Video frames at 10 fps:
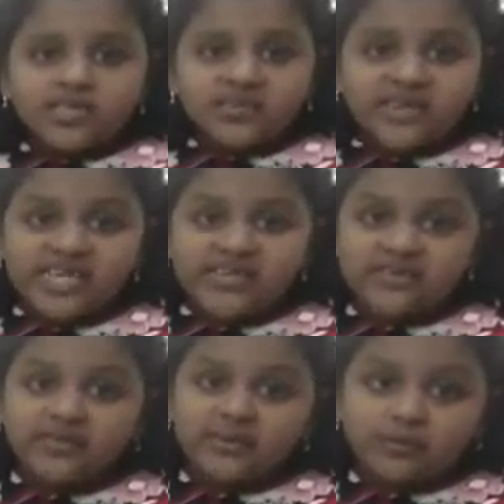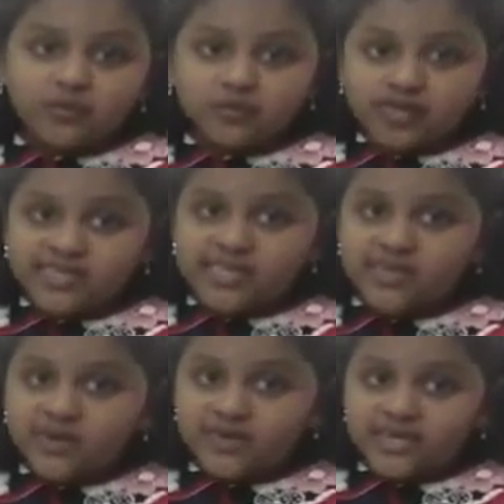phase of the moon is
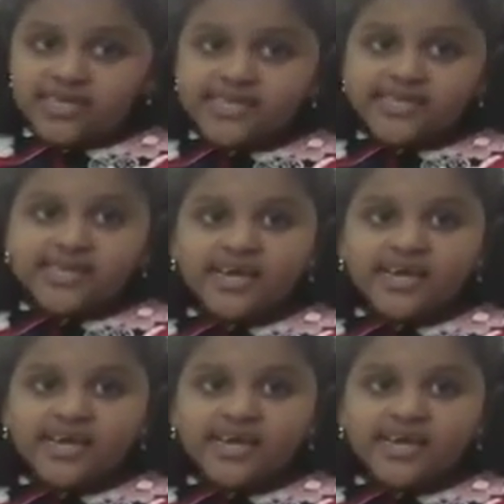known as